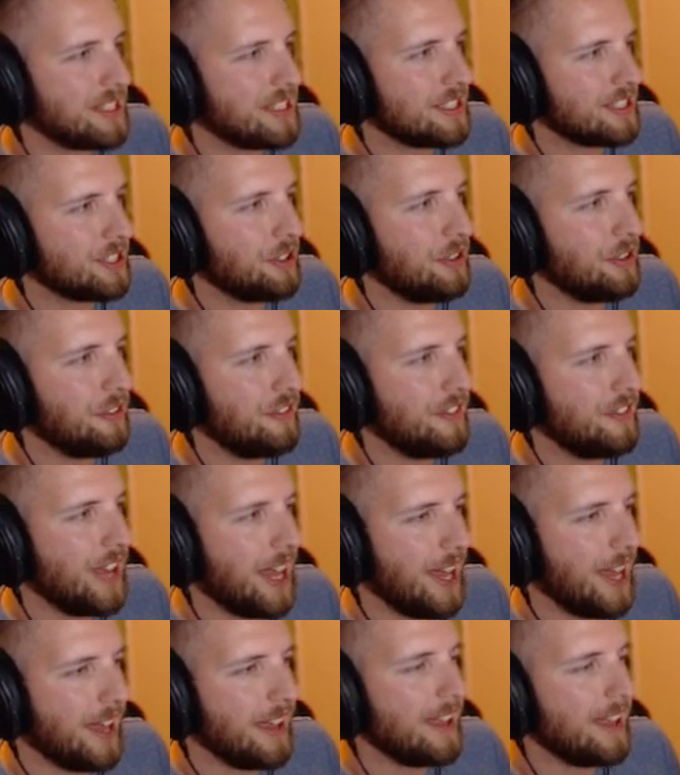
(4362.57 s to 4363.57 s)
so
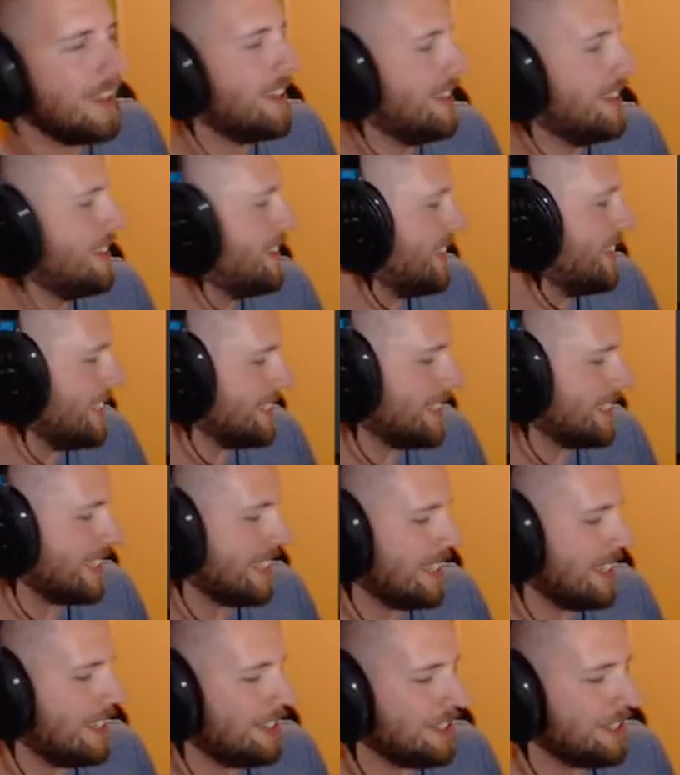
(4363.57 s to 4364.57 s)
vague. That's like,
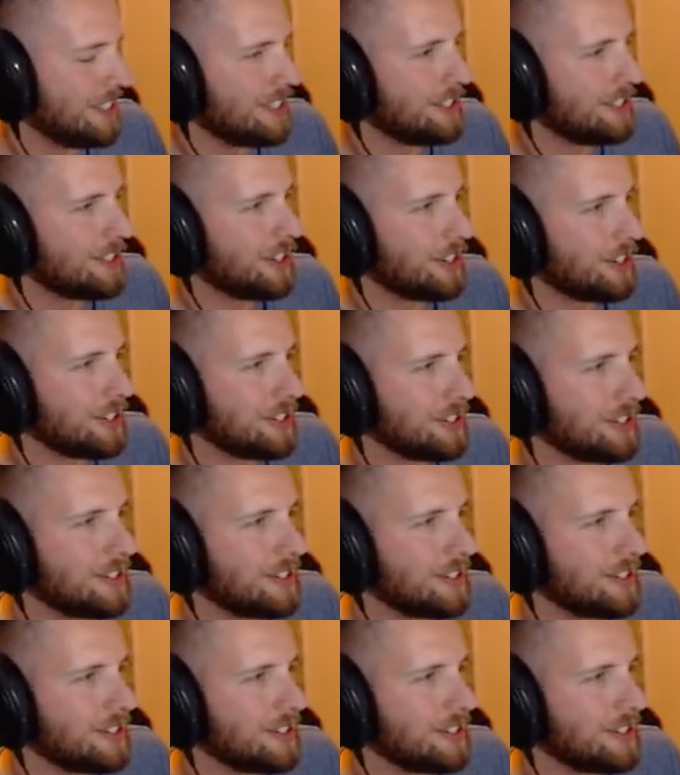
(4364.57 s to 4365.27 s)
oh, this is hard.